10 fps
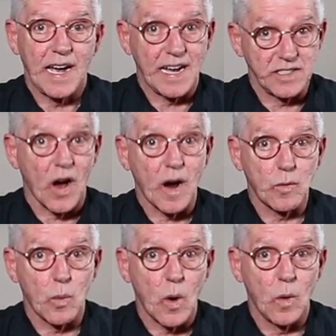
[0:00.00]
and our
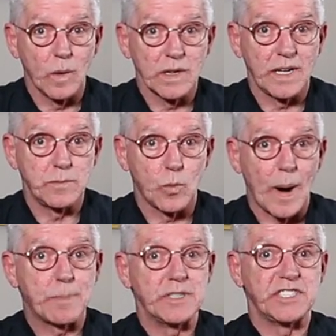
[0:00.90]
role in
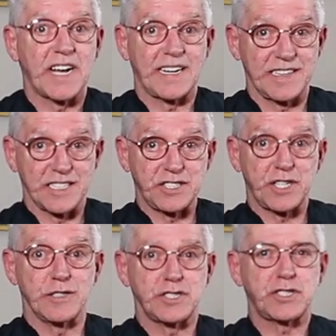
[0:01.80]
representing the
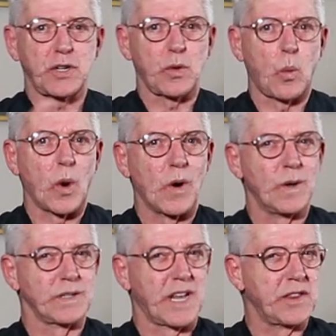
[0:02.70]
church to the
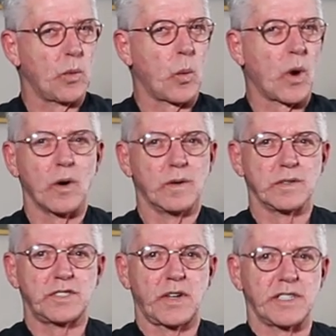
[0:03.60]
world and the
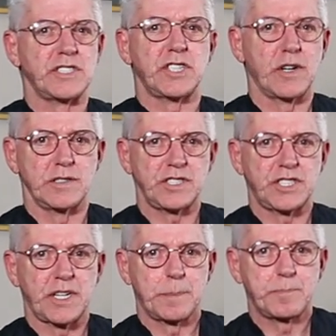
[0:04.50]
world to the
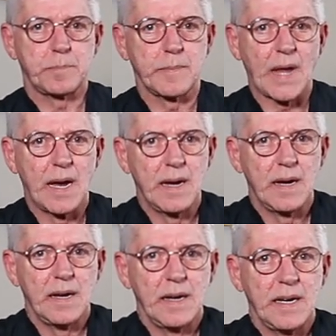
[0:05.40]
church.
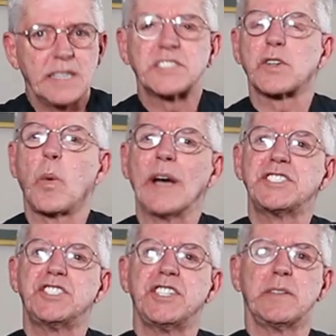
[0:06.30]
His
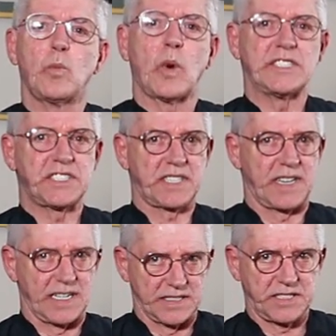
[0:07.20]
question was
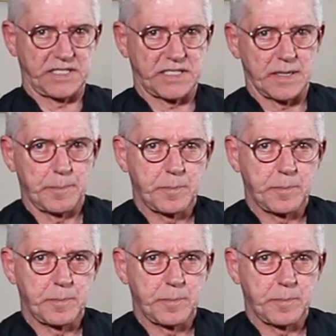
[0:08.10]
this: